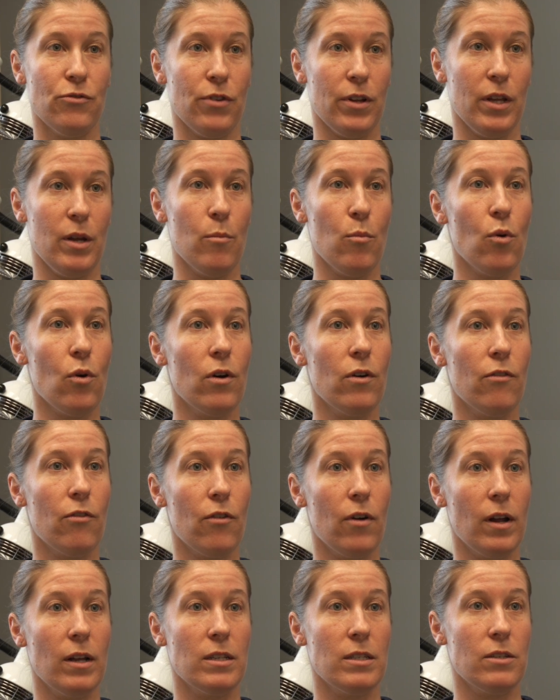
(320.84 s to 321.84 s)
really important
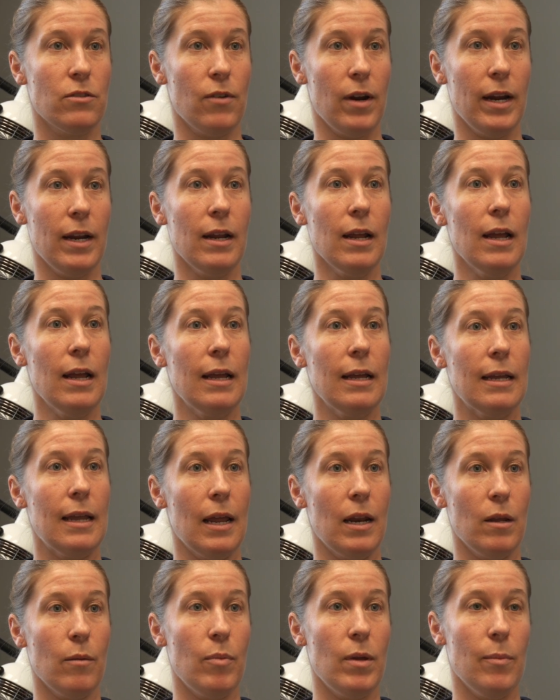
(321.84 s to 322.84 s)
for us, right?
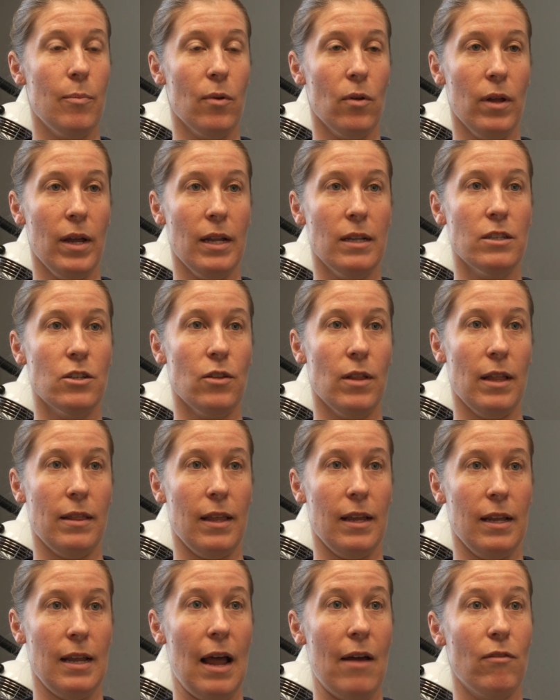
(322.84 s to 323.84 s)
Getting people in so that
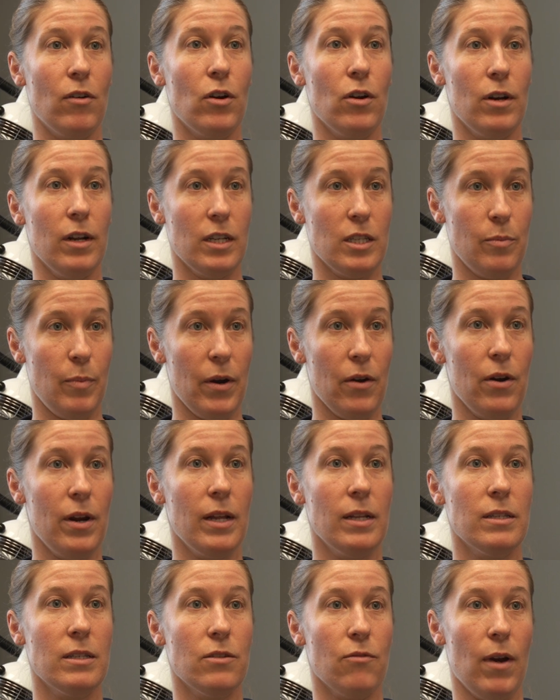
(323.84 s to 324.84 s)
they have a good
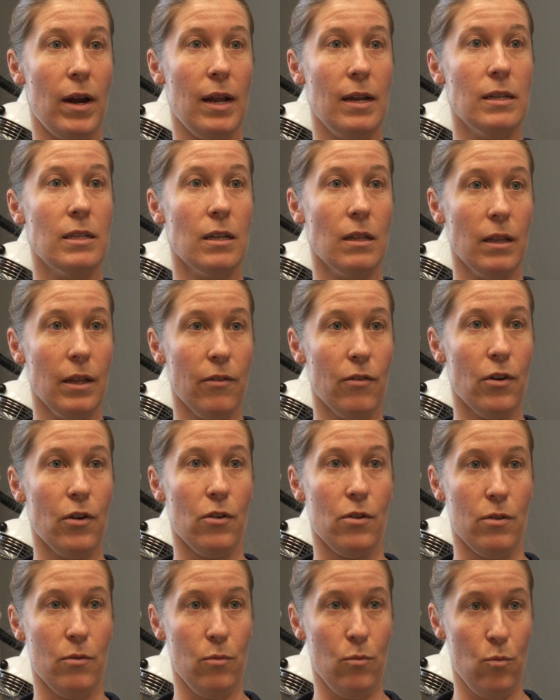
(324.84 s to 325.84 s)
experience, right? And
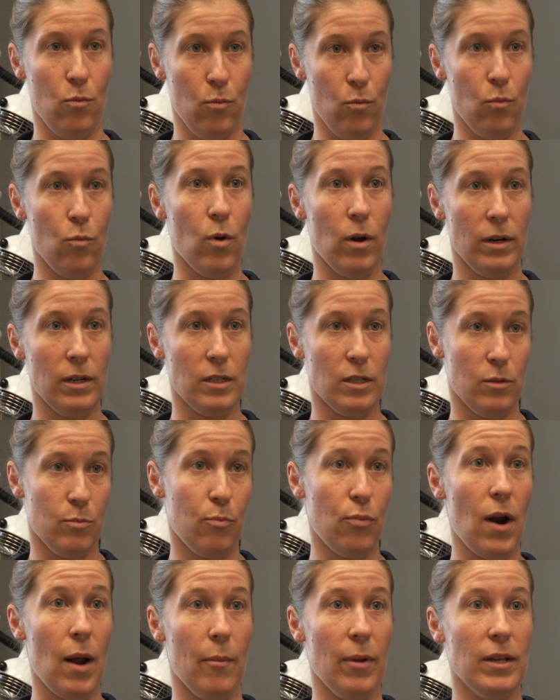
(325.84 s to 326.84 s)
deliver what is
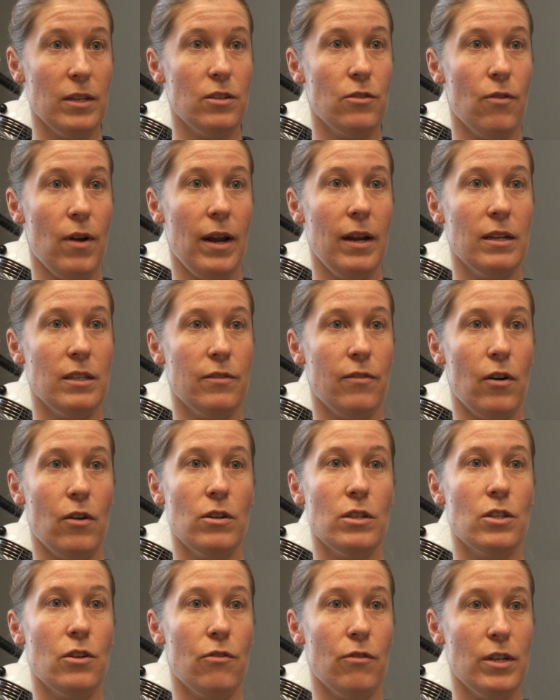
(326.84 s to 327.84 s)
promised, right? As far
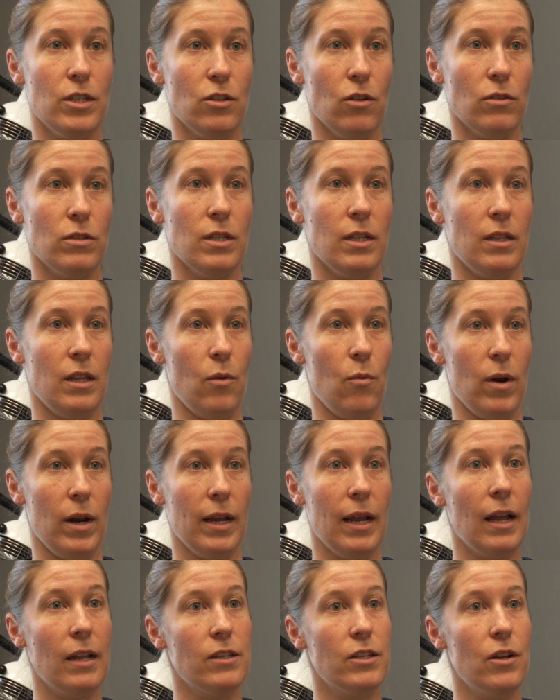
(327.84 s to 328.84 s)
as the results that they want to
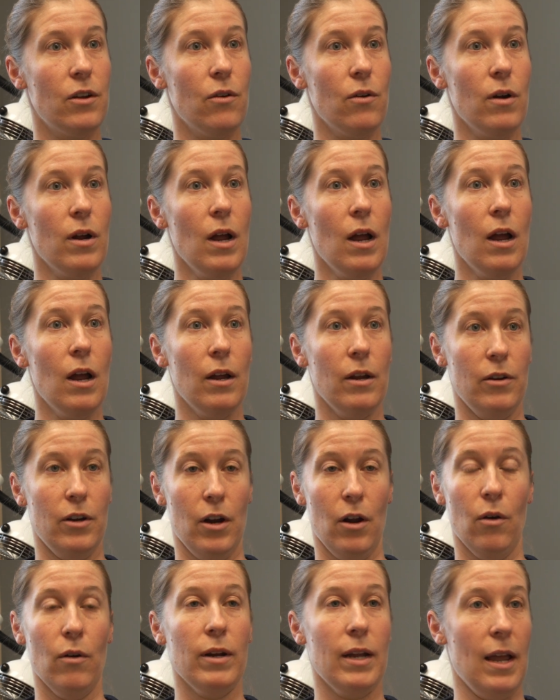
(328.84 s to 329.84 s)
get to. You
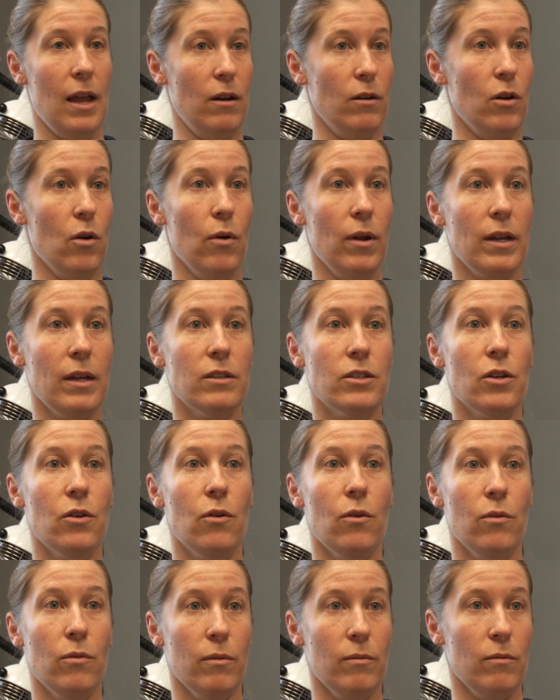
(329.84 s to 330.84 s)
know, again, going
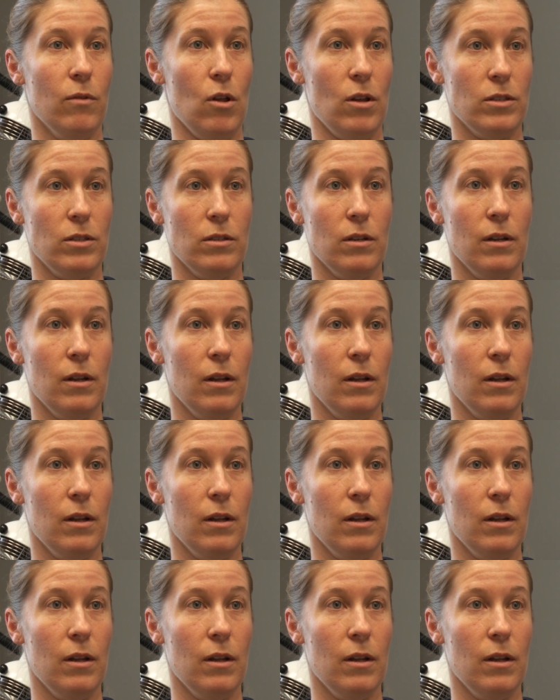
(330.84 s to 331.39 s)
into loss,